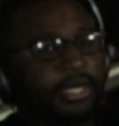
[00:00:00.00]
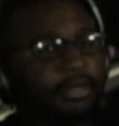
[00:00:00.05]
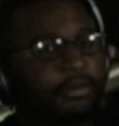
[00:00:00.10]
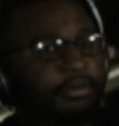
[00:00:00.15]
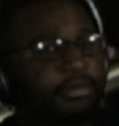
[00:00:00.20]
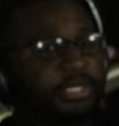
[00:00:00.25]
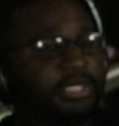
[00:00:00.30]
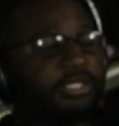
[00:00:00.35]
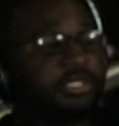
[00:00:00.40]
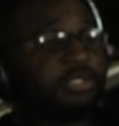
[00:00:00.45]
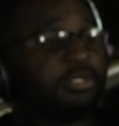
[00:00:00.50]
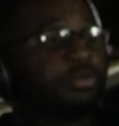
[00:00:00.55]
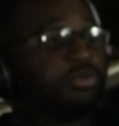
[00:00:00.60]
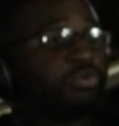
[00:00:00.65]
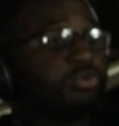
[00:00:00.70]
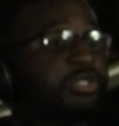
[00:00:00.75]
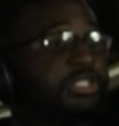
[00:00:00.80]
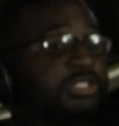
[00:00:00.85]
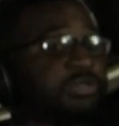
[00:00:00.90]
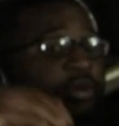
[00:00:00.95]
But the
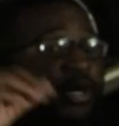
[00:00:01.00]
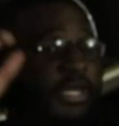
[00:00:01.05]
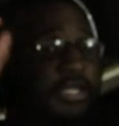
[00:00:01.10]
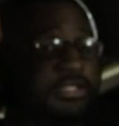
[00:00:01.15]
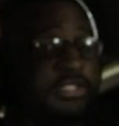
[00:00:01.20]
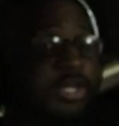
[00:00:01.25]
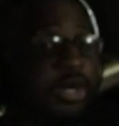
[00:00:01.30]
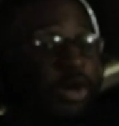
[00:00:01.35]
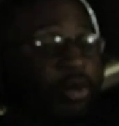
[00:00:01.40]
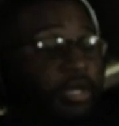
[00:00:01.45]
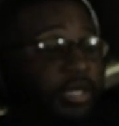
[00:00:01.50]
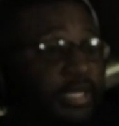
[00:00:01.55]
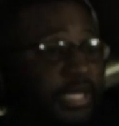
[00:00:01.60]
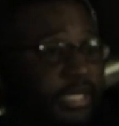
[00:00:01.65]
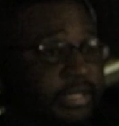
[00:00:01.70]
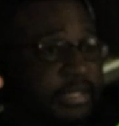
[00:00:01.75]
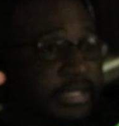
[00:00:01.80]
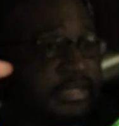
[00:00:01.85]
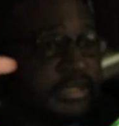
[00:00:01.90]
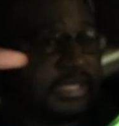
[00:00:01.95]
reason why they're talking
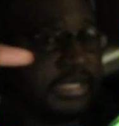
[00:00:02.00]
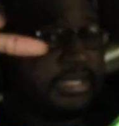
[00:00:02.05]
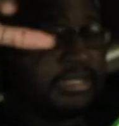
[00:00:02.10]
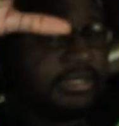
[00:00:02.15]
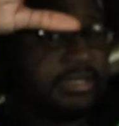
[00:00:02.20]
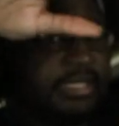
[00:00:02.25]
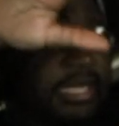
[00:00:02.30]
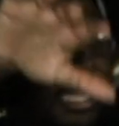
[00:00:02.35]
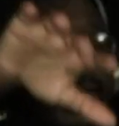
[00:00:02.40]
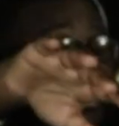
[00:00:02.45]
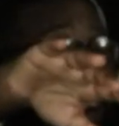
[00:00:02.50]
like this, it's not